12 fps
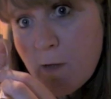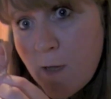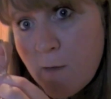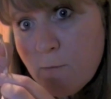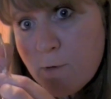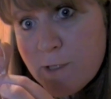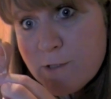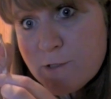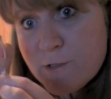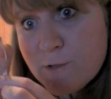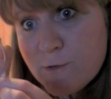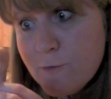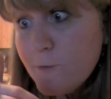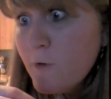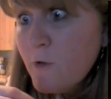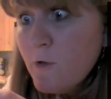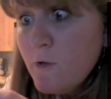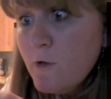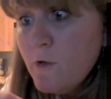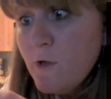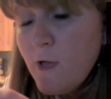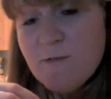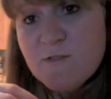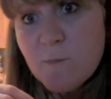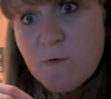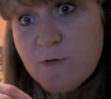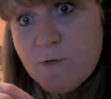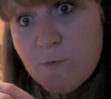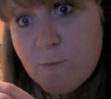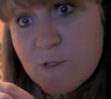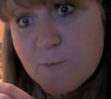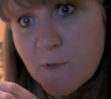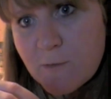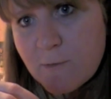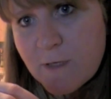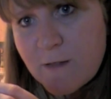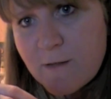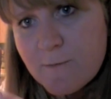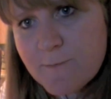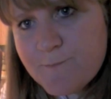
I wish to have someone to do a wishbone with.